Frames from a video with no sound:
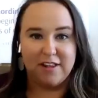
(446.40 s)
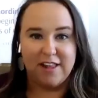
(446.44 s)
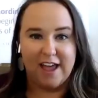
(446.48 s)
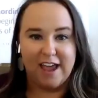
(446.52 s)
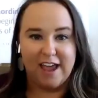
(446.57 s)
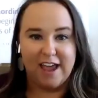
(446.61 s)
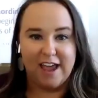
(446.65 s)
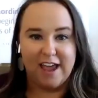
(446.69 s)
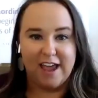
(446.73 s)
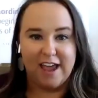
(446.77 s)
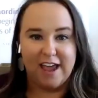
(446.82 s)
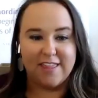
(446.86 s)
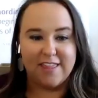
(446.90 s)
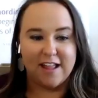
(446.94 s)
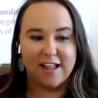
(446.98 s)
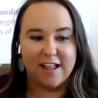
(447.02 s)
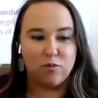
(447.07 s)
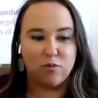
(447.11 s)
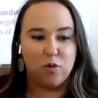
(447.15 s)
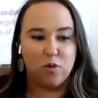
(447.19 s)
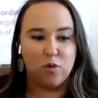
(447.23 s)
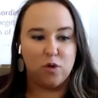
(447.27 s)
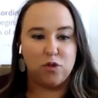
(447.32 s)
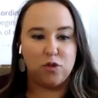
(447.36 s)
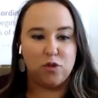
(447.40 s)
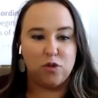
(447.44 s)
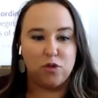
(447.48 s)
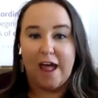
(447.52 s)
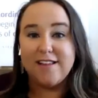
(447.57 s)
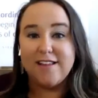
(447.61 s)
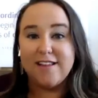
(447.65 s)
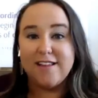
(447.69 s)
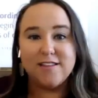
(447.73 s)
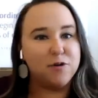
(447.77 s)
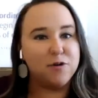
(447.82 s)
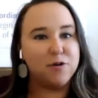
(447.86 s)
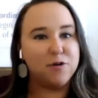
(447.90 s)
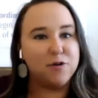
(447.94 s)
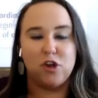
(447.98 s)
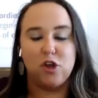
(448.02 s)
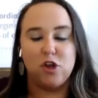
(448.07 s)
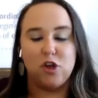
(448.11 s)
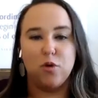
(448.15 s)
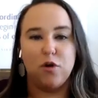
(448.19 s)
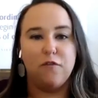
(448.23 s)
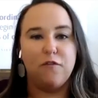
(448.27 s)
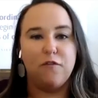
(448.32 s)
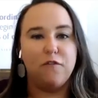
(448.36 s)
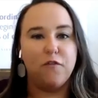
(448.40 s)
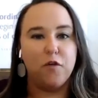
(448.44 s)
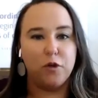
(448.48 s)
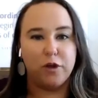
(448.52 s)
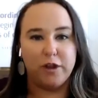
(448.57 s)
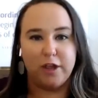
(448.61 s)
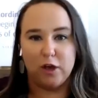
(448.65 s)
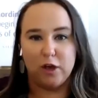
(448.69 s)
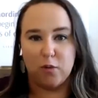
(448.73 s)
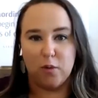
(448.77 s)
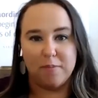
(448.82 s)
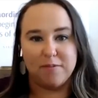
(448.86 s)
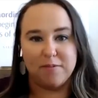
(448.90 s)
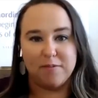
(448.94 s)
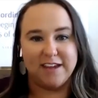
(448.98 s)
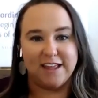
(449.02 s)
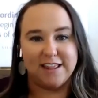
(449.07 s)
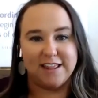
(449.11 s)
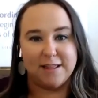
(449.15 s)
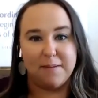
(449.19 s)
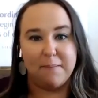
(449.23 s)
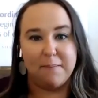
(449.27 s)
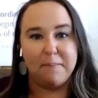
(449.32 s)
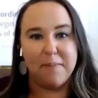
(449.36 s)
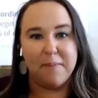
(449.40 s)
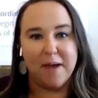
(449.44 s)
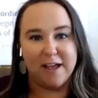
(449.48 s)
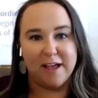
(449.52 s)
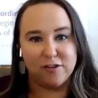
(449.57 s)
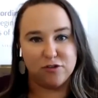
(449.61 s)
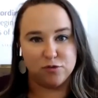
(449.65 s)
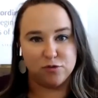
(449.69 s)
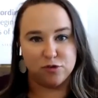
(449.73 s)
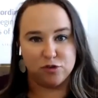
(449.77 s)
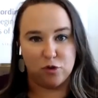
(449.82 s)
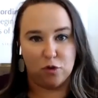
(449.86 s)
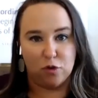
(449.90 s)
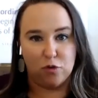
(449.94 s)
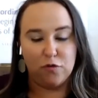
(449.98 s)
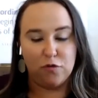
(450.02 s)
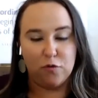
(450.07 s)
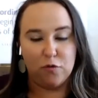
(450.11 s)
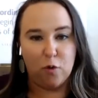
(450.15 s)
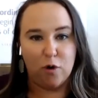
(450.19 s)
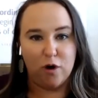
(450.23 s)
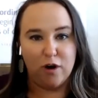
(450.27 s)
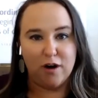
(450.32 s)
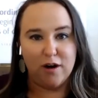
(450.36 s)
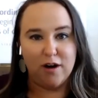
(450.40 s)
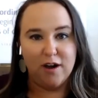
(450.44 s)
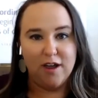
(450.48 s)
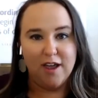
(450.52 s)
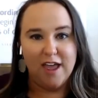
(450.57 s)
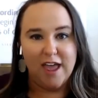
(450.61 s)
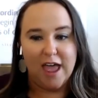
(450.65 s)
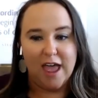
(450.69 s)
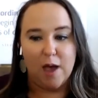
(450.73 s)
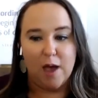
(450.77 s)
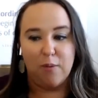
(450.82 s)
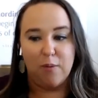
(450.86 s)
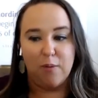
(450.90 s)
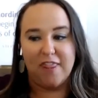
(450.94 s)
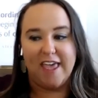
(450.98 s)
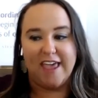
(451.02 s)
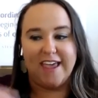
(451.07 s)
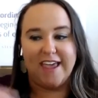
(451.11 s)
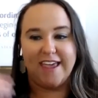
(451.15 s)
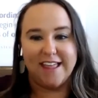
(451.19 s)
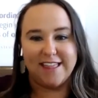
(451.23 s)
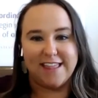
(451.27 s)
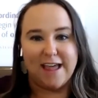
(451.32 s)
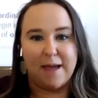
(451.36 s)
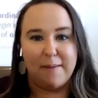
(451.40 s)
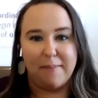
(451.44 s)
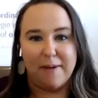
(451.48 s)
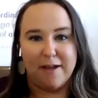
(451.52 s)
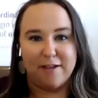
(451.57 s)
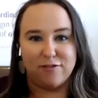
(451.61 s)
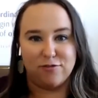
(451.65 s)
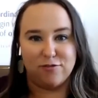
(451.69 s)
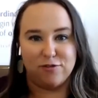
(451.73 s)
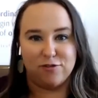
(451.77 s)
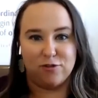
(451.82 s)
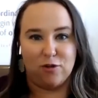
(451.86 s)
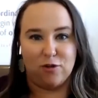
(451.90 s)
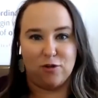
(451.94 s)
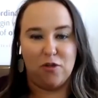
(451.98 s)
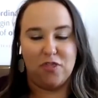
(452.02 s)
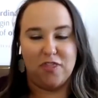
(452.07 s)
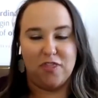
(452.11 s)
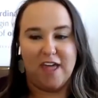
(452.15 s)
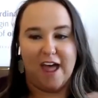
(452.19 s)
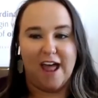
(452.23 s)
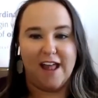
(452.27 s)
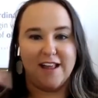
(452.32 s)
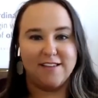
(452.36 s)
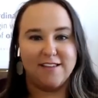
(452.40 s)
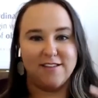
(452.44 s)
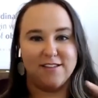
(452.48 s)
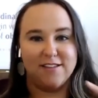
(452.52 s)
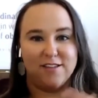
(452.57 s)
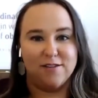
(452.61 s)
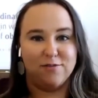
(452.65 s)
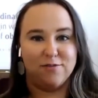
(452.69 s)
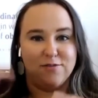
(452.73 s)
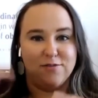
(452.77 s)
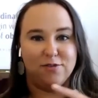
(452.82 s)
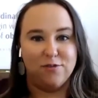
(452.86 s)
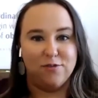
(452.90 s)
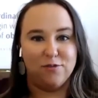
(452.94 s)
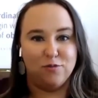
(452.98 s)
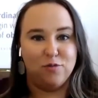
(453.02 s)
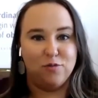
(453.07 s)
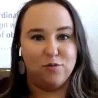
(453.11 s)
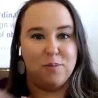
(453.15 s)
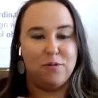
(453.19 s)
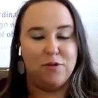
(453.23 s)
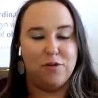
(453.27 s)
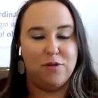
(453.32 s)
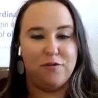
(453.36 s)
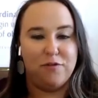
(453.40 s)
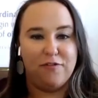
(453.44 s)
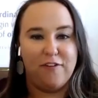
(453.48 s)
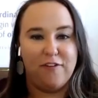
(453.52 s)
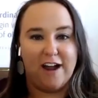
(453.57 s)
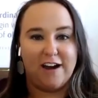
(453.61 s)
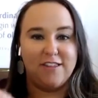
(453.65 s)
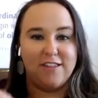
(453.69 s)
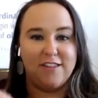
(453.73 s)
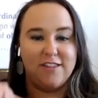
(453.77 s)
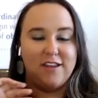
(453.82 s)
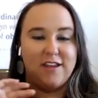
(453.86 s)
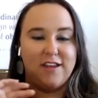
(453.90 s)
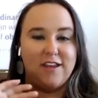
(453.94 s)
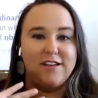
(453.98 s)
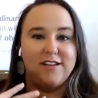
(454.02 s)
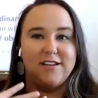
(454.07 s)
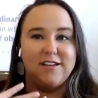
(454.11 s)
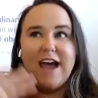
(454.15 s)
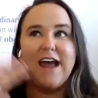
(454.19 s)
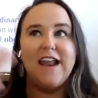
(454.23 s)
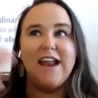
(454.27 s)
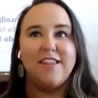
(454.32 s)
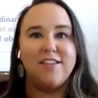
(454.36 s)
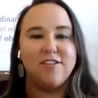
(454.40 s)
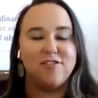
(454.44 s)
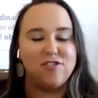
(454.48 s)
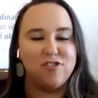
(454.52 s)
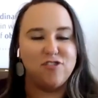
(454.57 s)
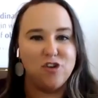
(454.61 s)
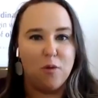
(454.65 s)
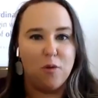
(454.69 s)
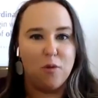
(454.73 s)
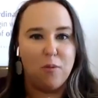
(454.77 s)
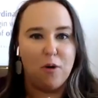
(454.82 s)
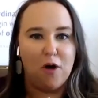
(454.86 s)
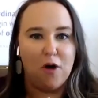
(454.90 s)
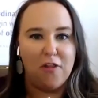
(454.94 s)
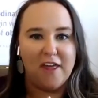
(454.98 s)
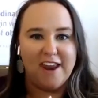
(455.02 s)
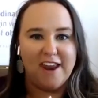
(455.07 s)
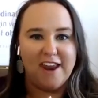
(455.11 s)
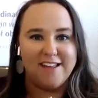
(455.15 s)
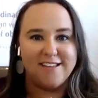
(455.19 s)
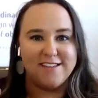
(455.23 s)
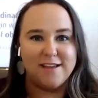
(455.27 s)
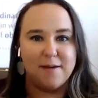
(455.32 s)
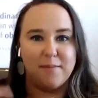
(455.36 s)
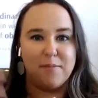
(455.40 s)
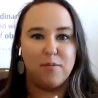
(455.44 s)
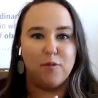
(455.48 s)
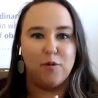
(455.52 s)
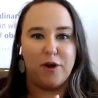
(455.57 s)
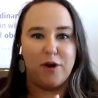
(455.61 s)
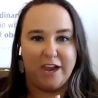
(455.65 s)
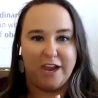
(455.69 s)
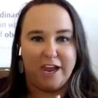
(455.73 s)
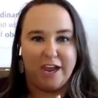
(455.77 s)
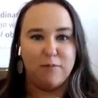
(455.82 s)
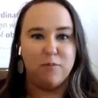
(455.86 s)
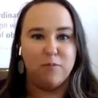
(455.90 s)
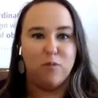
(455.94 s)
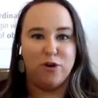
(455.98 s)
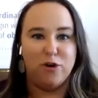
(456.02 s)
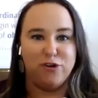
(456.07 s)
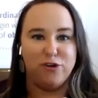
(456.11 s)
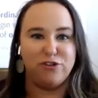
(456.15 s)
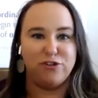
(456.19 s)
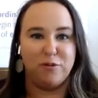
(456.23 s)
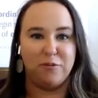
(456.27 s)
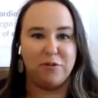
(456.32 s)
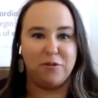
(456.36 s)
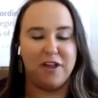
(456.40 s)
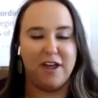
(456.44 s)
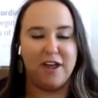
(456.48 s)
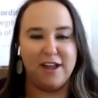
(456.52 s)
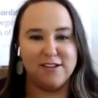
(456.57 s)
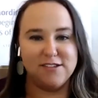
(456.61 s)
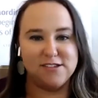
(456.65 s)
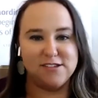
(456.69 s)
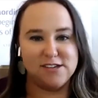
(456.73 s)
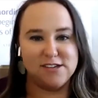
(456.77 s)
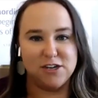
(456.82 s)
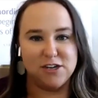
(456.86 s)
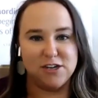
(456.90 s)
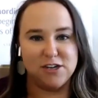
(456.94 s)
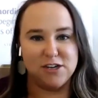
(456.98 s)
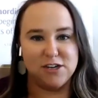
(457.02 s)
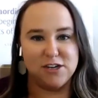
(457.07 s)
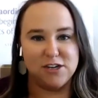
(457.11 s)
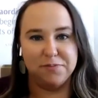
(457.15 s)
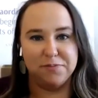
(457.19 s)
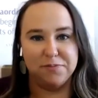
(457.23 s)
client, that's the person who we're fully equipped to get the best result for. And when they get that best result, that's the ripple effect, the kind of the snowball that ends up bringing more dream clients to you.